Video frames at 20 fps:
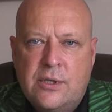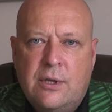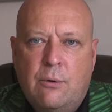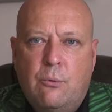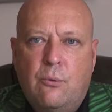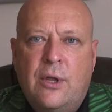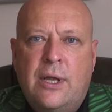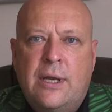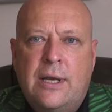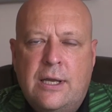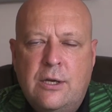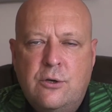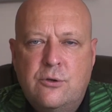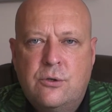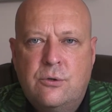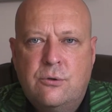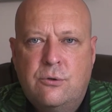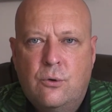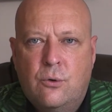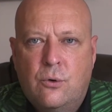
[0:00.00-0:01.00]
they'll then
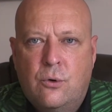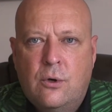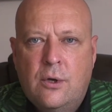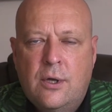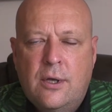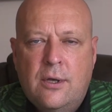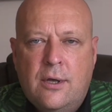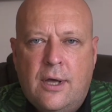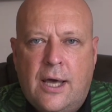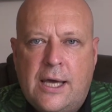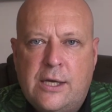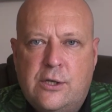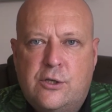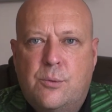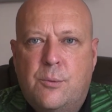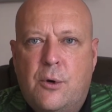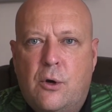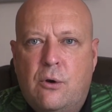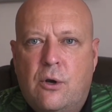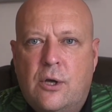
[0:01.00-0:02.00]
issue your
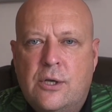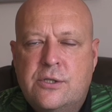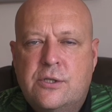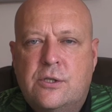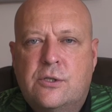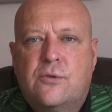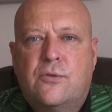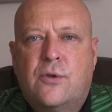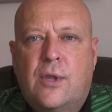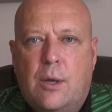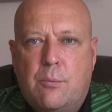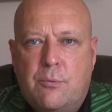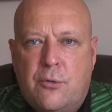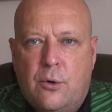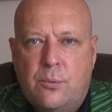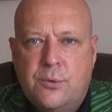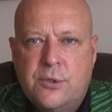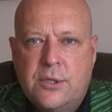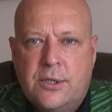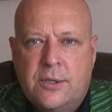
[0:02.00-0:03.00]
HMO licence for that
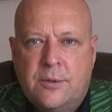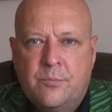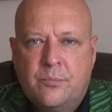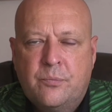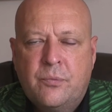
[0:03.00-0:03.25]
property.